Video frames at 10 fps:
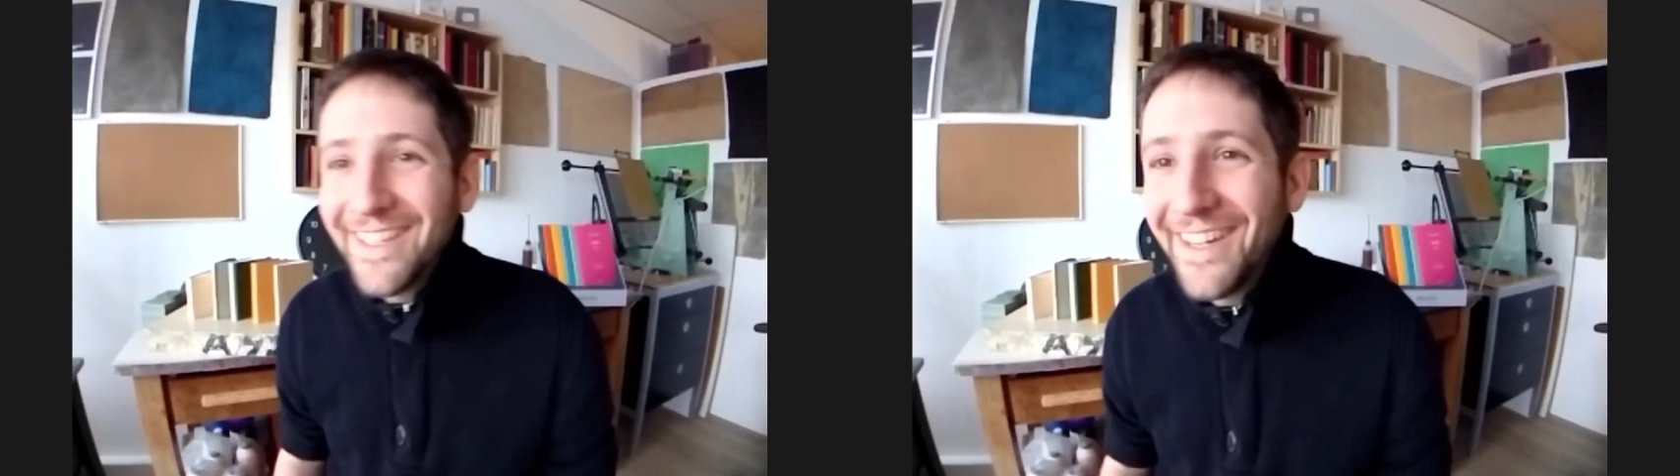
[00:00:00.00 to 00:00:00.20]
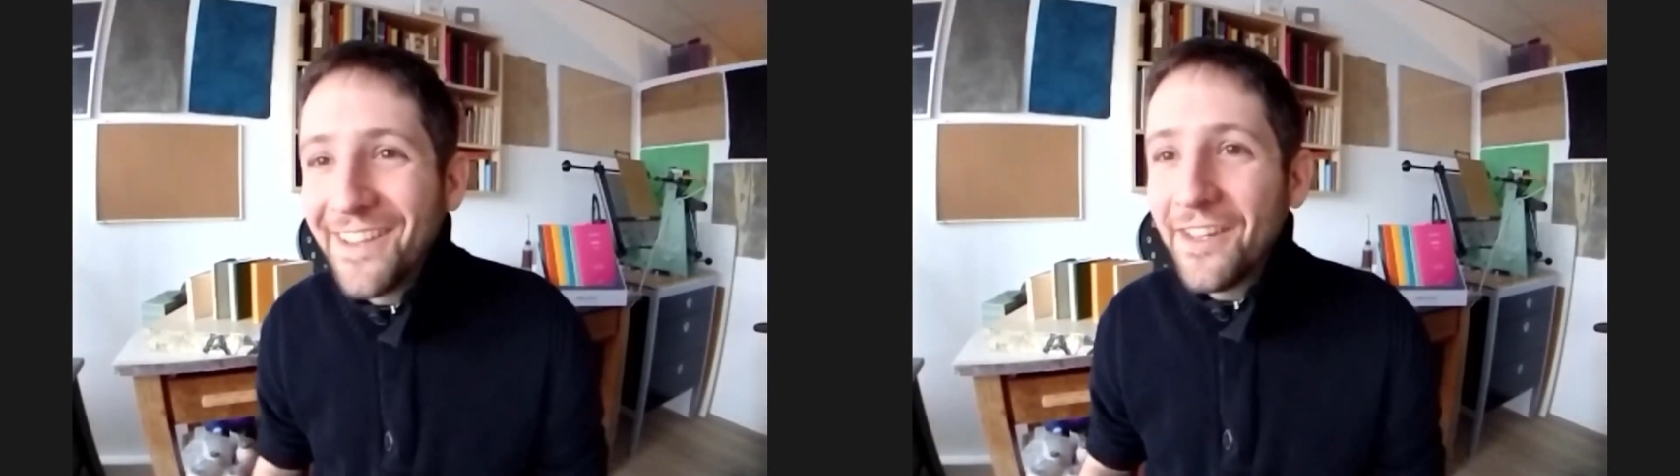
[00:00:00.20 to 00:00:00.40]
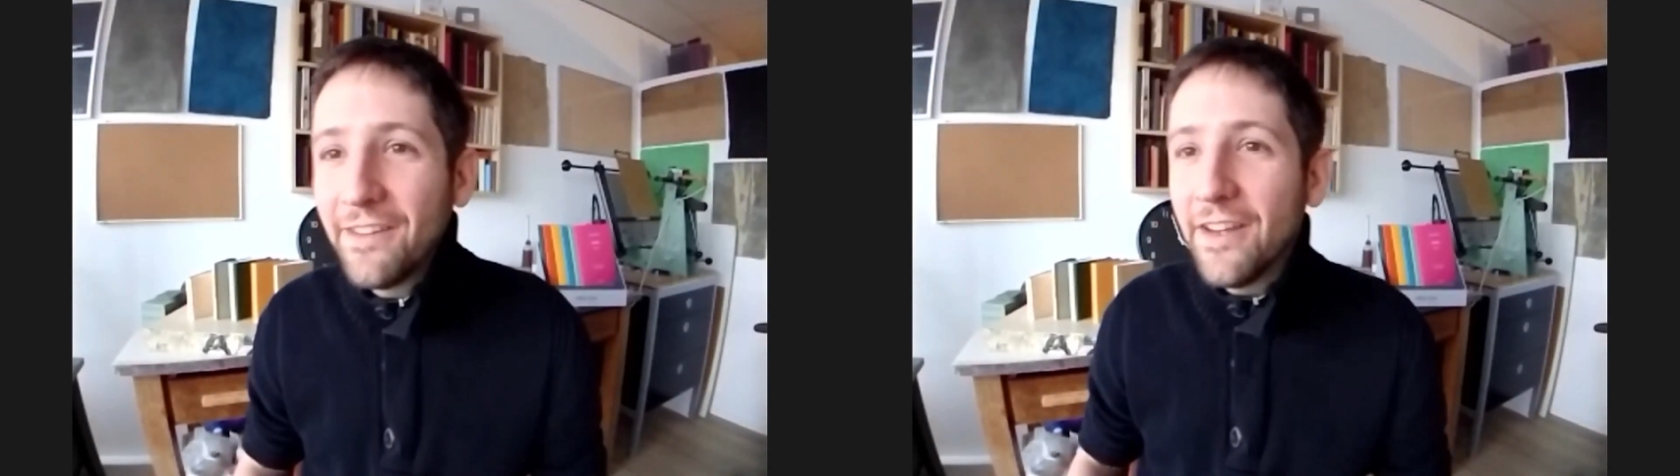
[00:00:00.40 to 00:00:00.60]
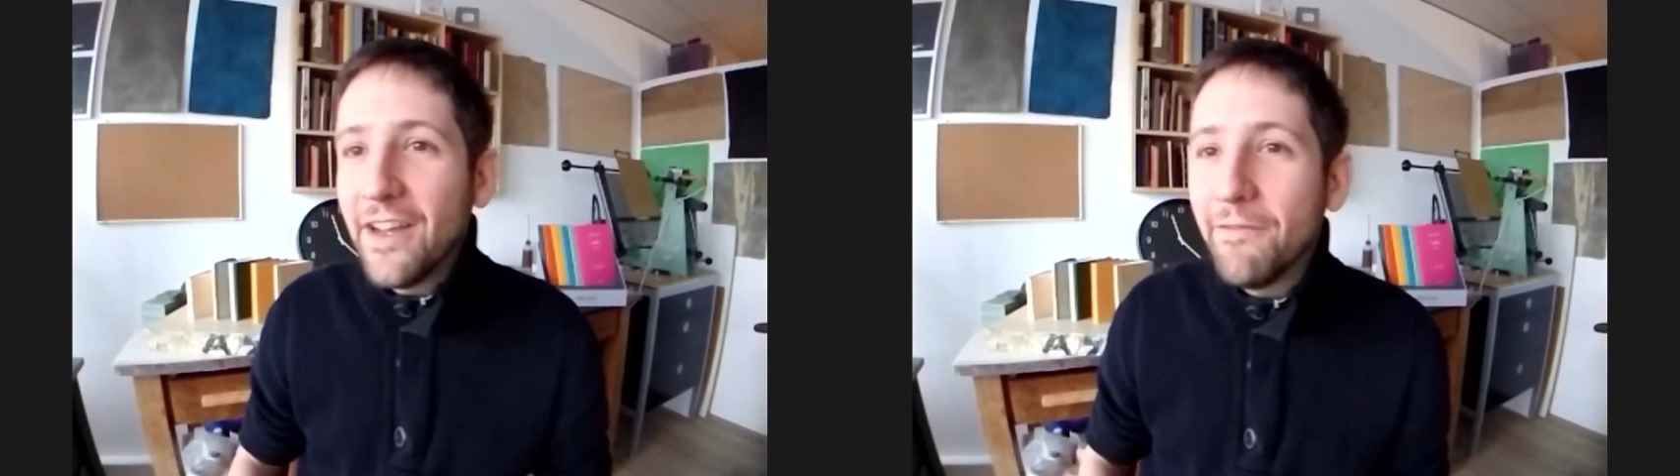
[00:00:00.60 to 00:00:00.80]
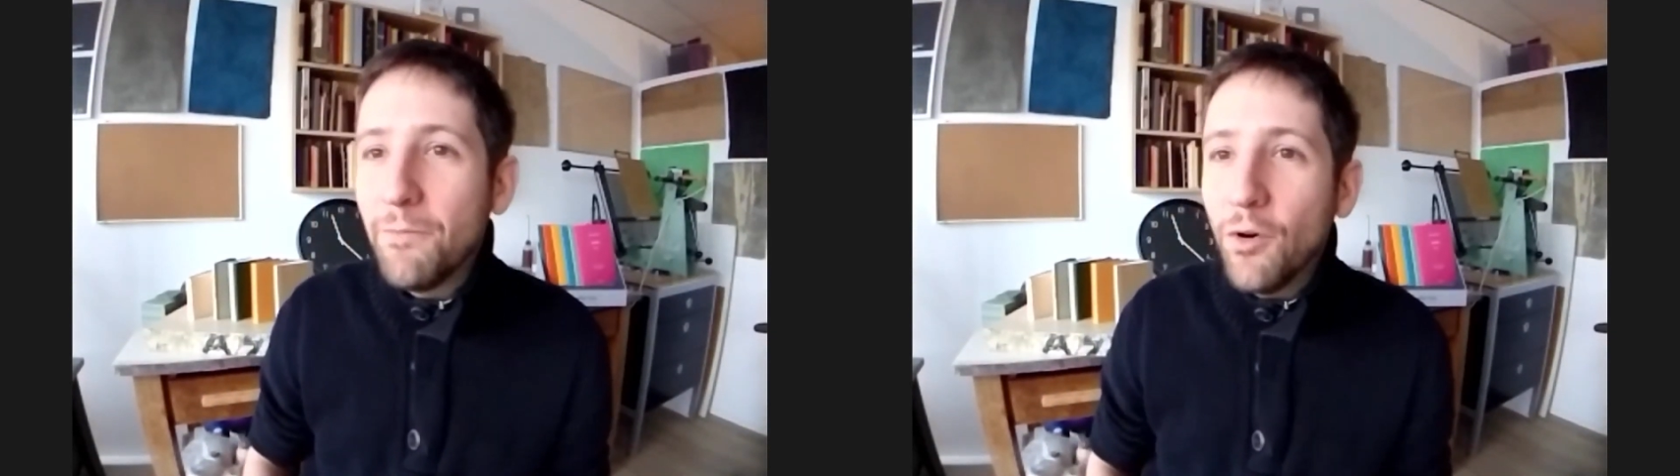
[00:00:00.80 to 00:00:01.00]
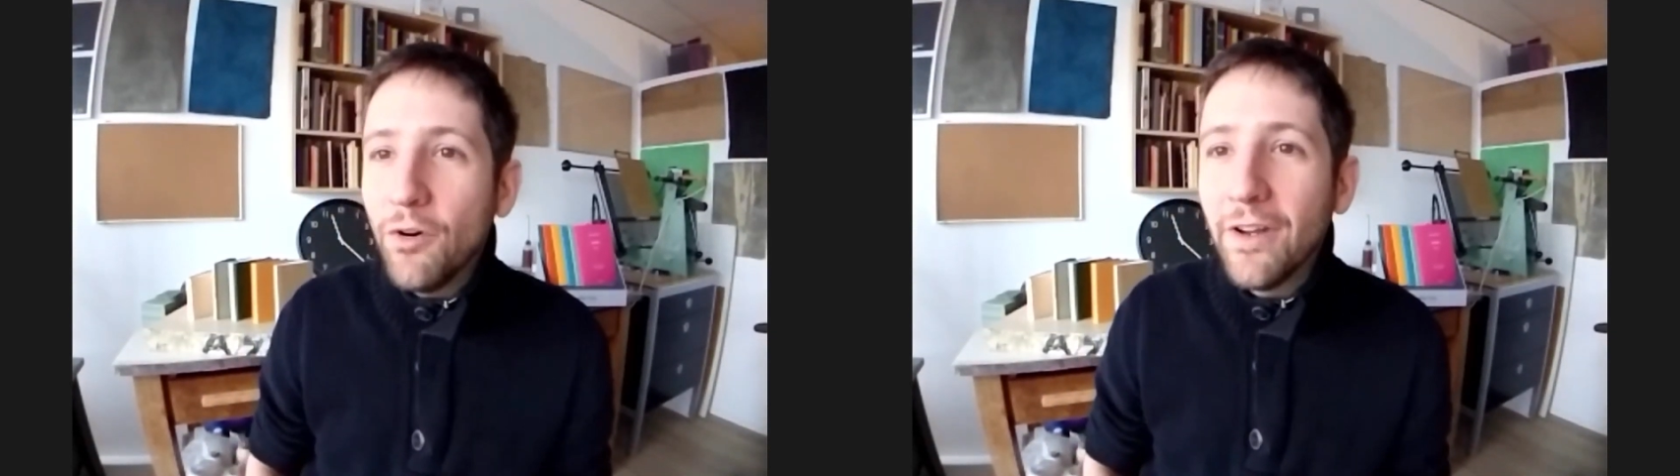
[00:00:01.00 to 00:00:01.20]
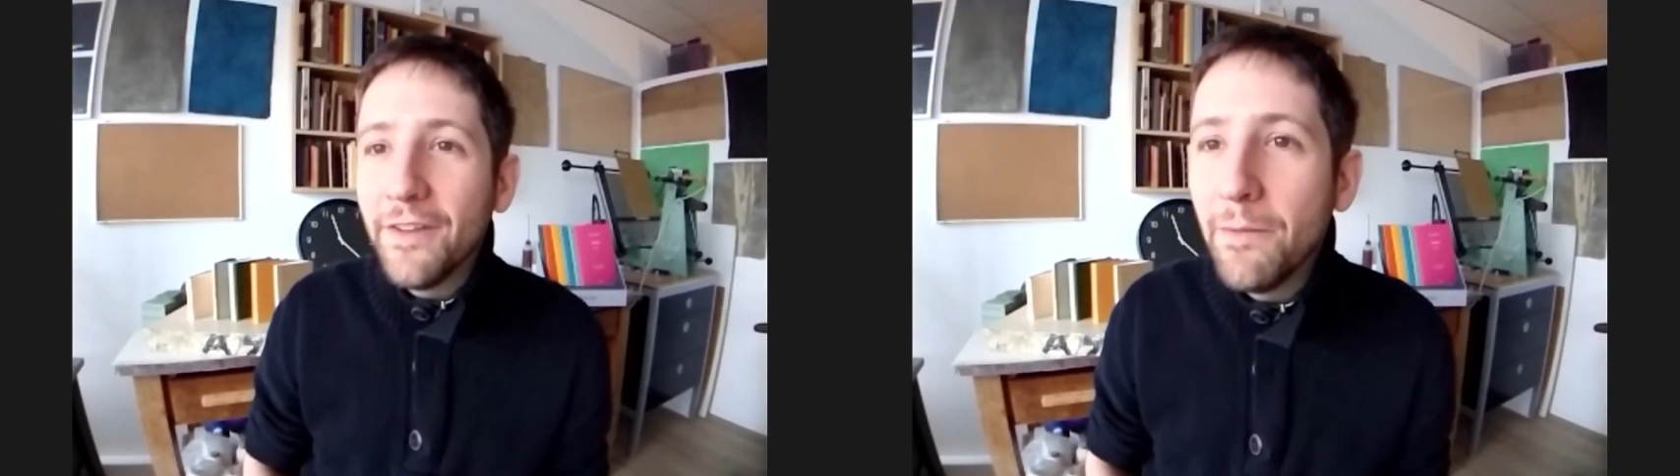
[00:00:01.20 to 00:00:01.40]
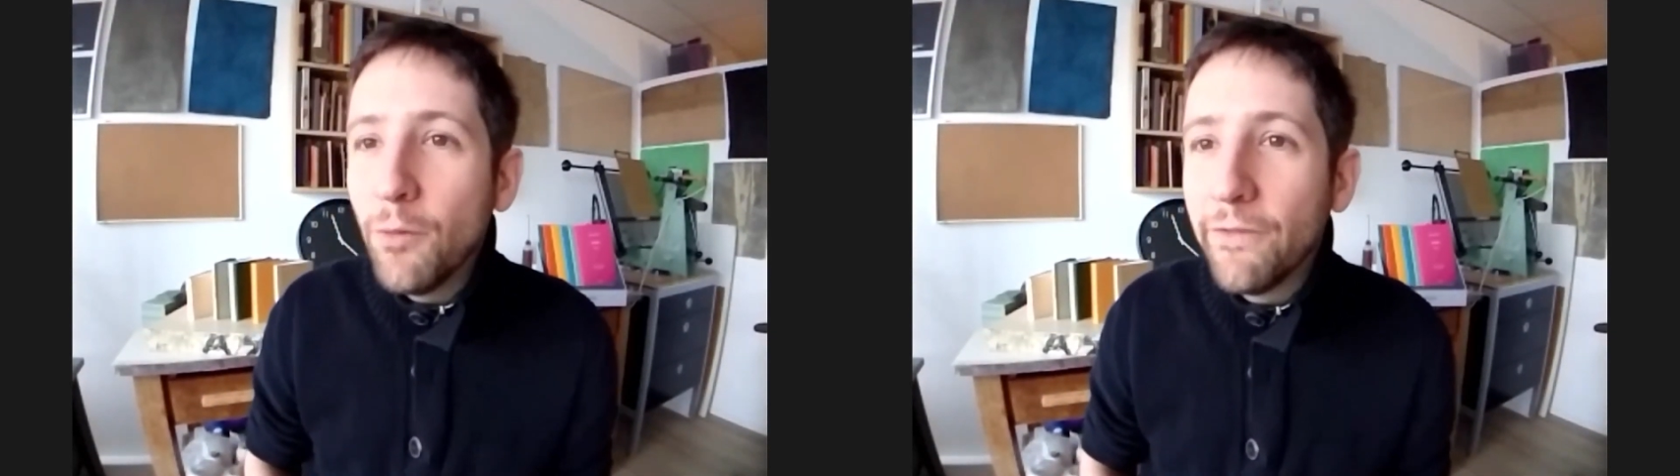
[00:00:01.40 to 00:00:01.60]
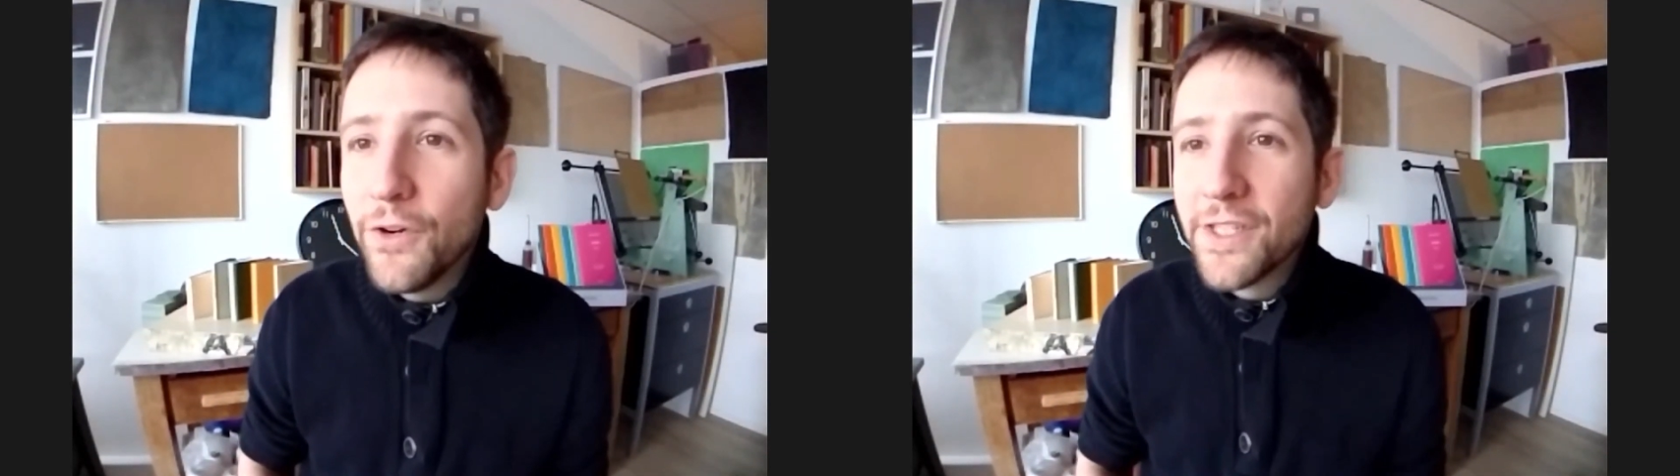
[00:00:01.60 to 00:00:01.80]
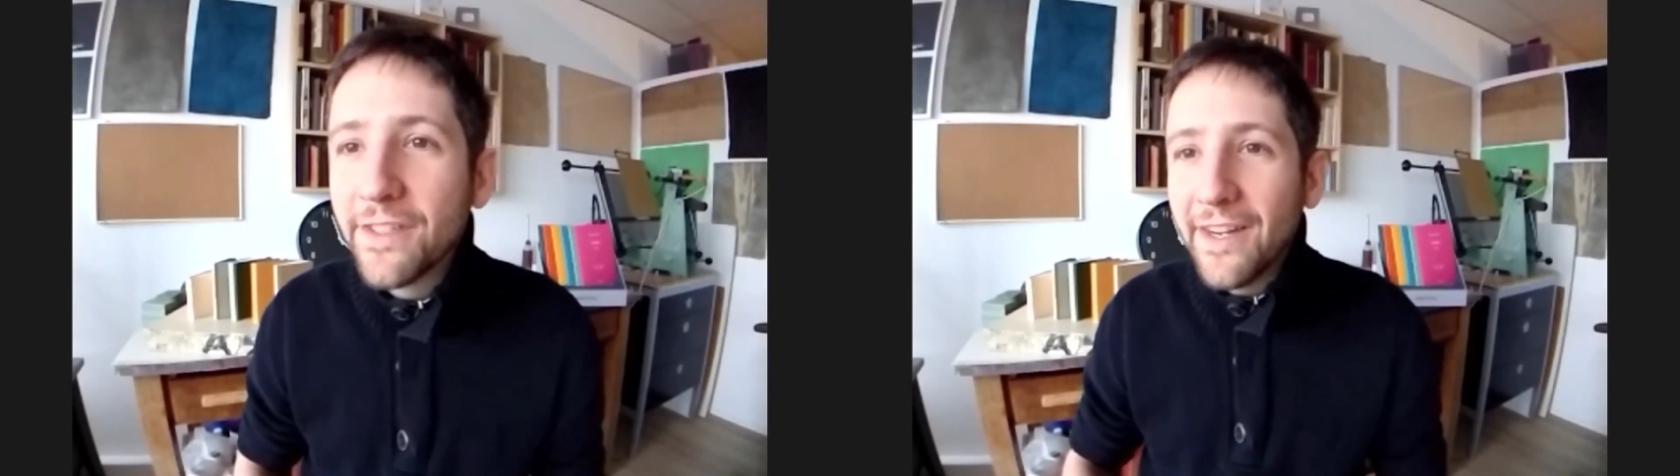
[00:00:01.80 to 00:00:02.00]
I think they're more
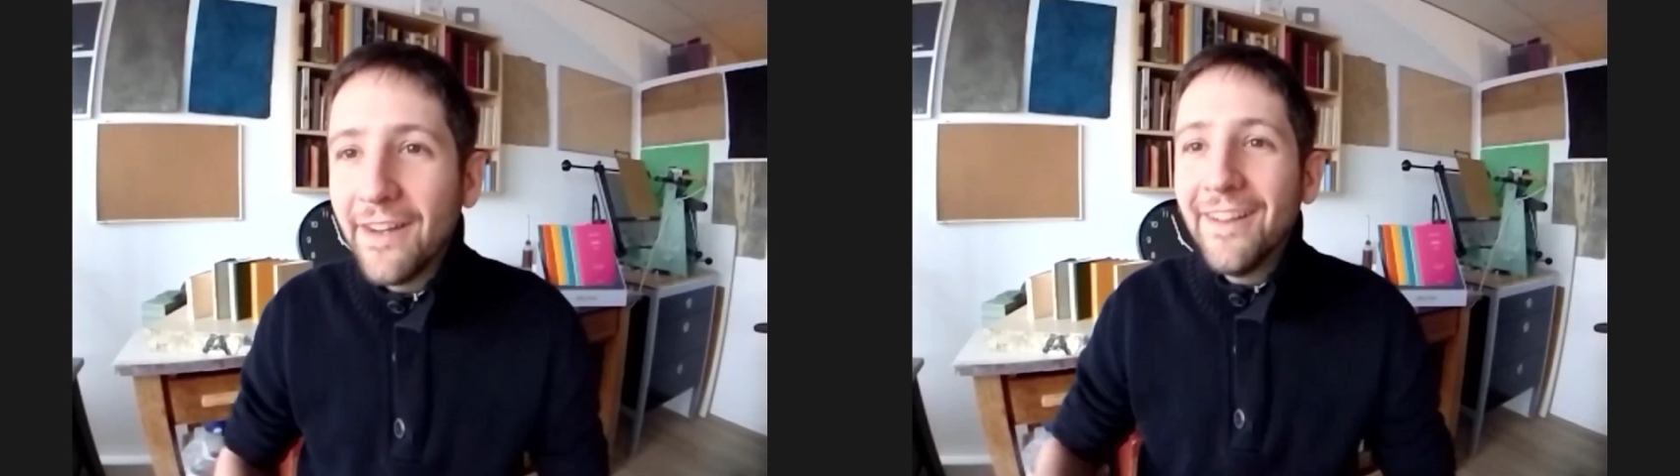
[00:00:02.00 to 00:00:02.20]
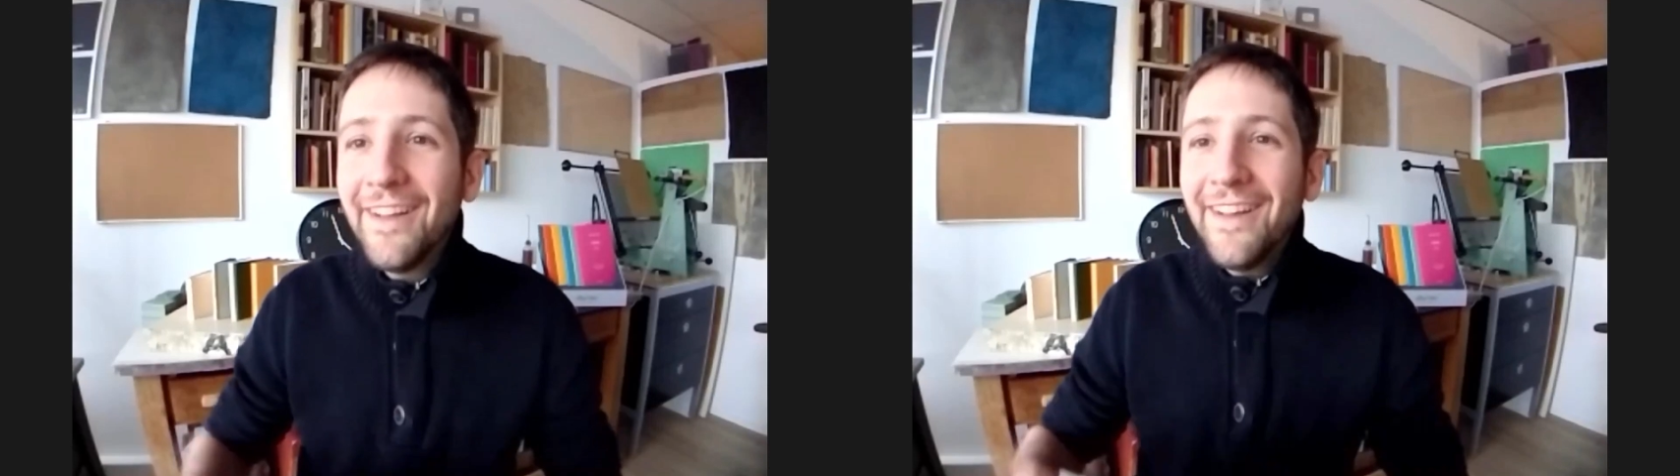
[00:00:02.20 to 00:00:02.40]
versatile.